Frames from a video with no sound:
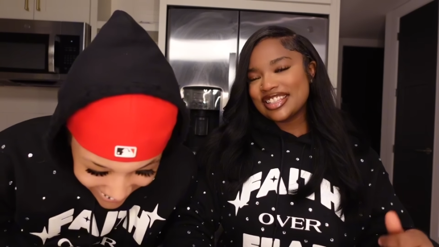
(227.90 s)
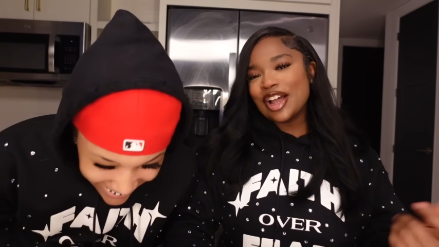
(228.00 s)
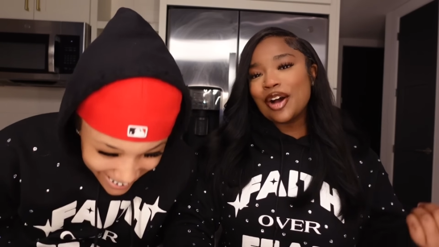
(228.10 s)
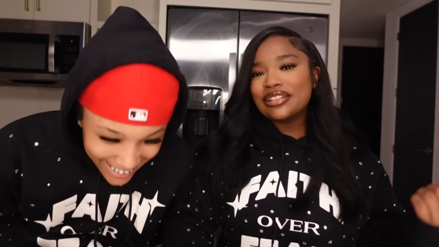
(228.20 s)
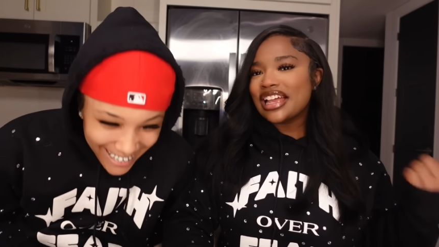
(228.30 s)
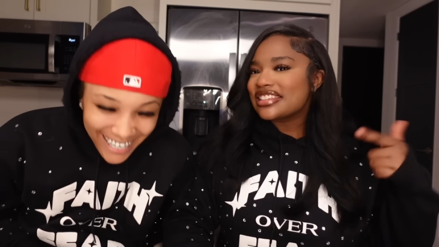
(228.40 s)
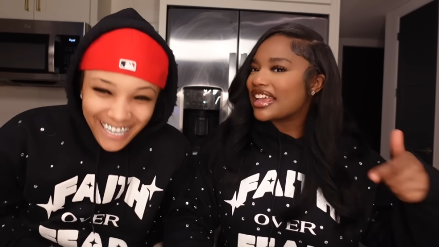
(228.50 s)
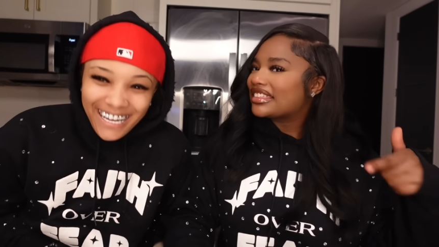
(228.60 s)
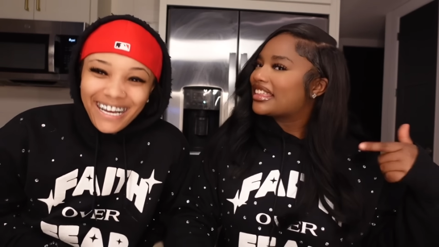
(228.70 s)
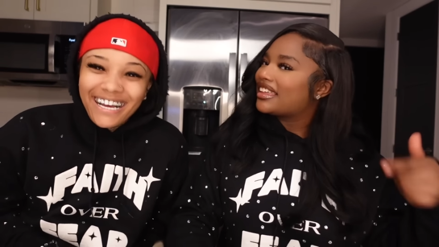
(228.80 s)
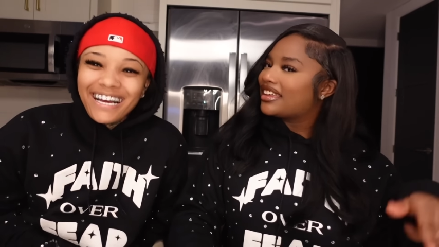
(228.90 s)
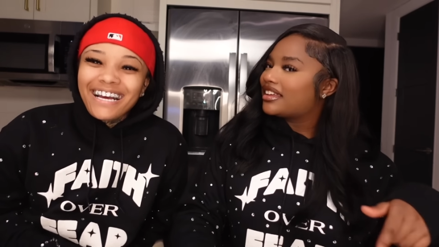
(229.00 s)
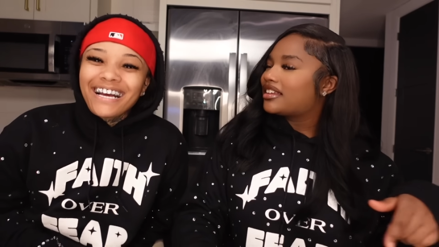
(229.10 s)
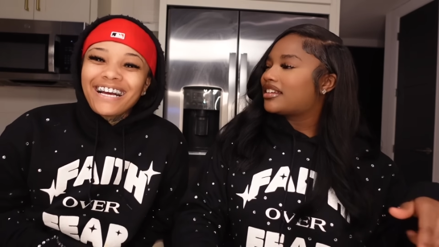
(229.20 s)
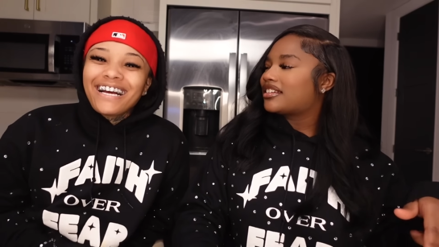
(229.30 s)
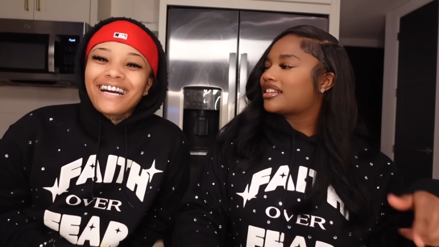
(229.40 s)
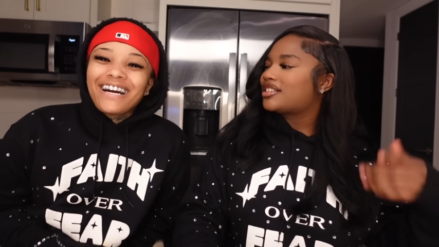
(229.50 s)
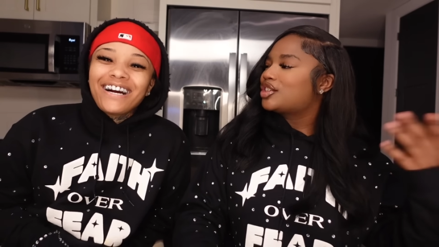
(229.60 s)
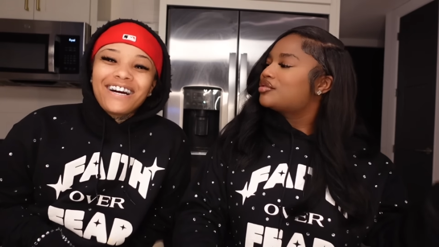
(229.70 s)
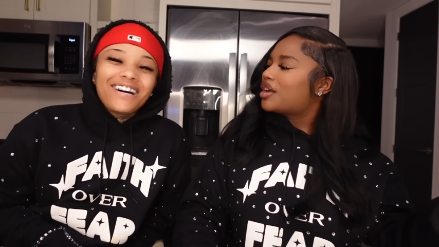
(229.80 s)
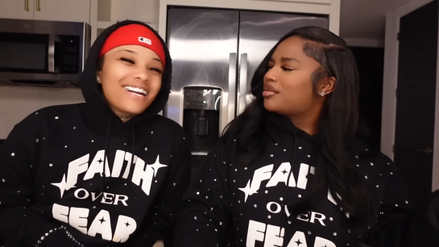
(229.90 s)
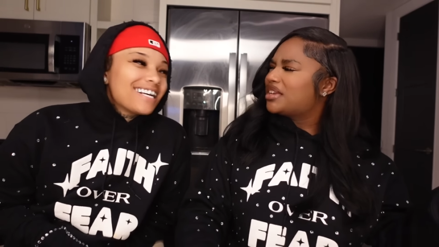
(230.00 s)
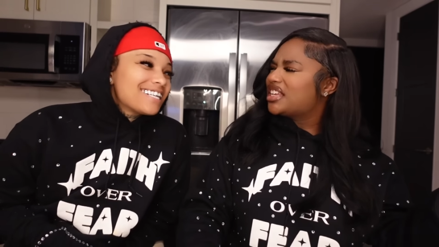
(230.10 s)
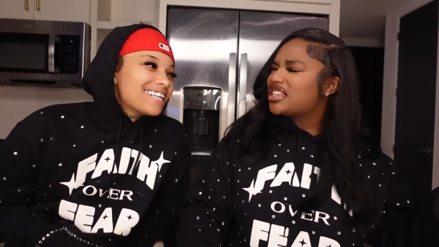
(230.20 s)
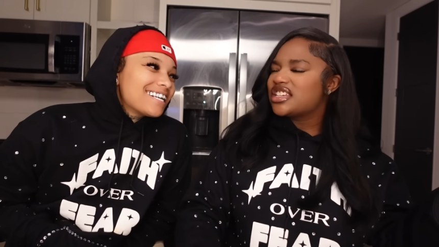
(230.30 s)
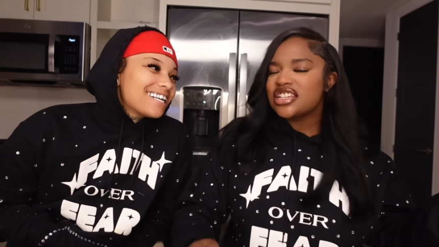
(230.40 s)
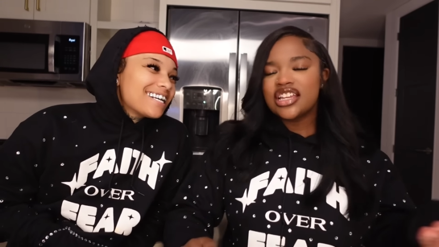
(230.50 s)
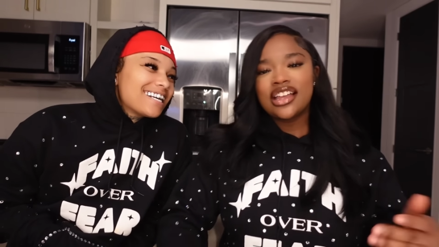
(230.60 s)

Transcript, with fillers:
Speaker 1: no, that's at the end. Do you All know right. me?